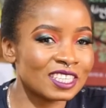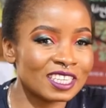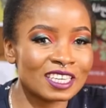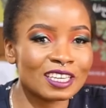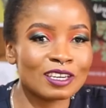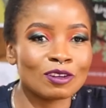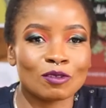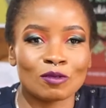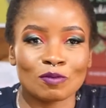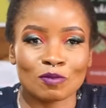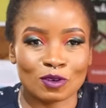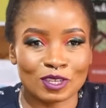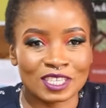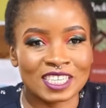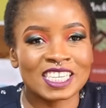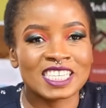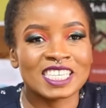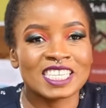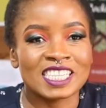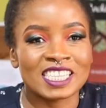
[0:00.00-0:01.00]
keen on
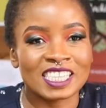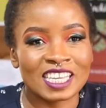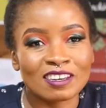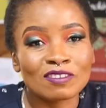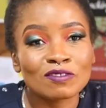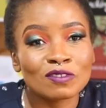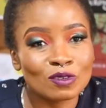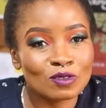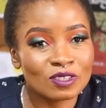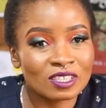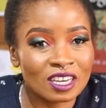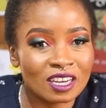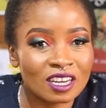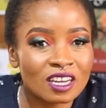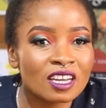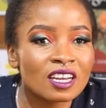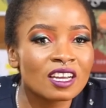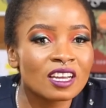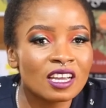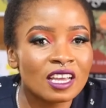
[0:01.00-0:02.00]
protecting that future.
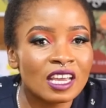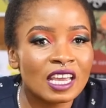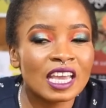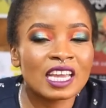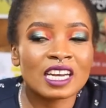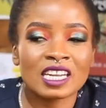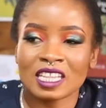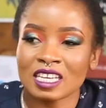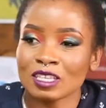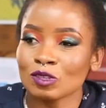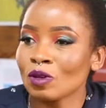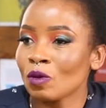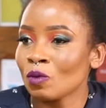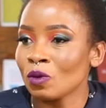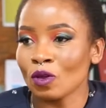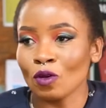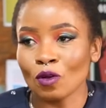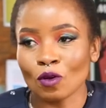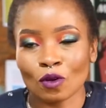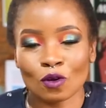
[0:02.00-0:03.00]
And that's where we
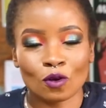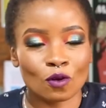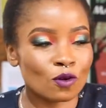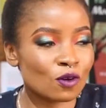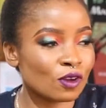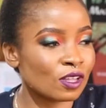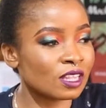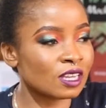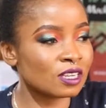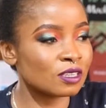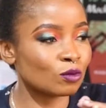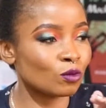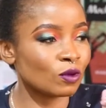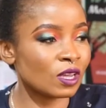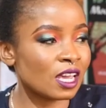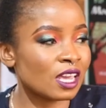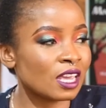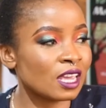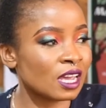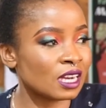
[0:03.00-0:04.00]
go wrong, that we are
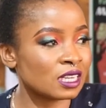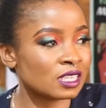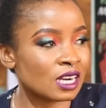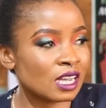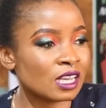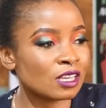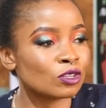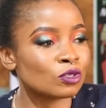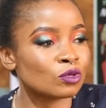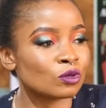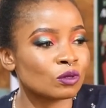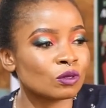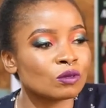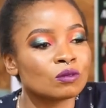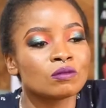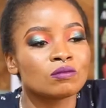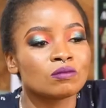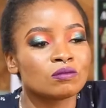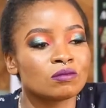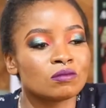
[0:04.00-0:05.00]
here trying to,
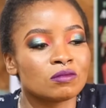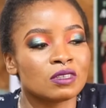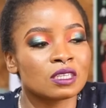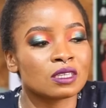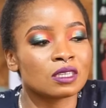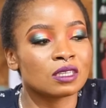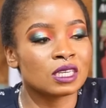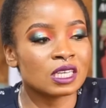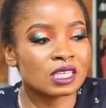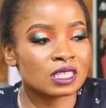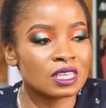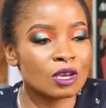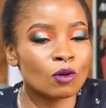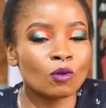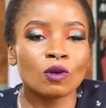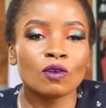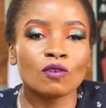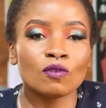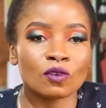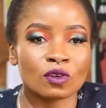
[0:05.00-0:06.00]
next year
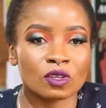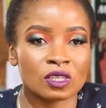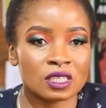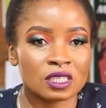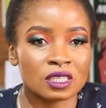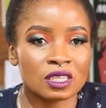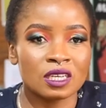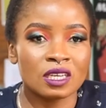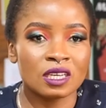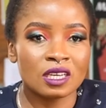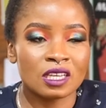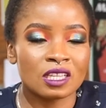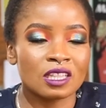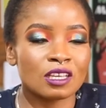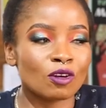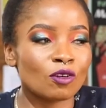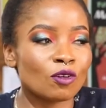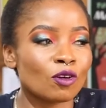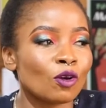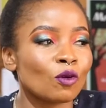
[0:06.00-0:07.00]
we'll vote. The
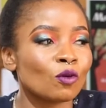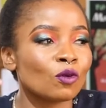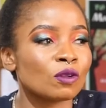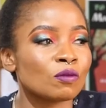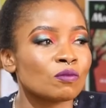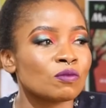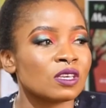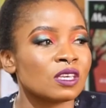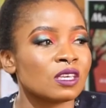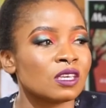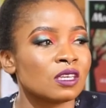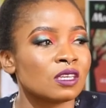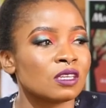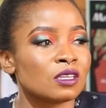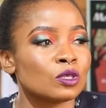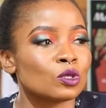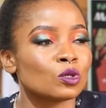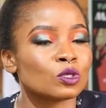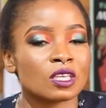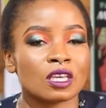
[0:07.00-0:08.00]
goal will be
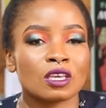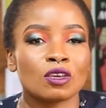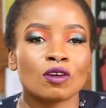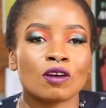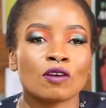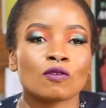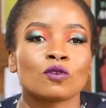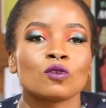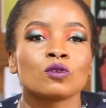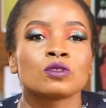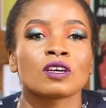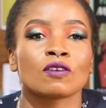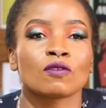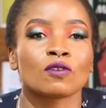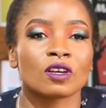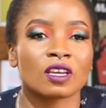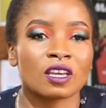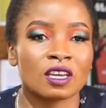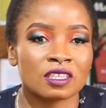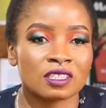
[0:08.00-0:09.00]
to secure a future
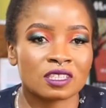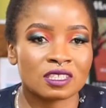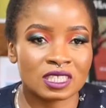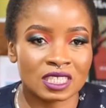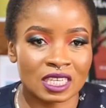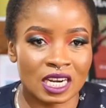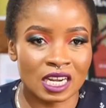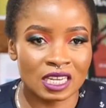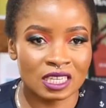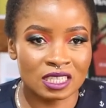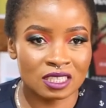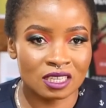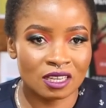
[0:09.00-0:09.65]
for Kenyans, right?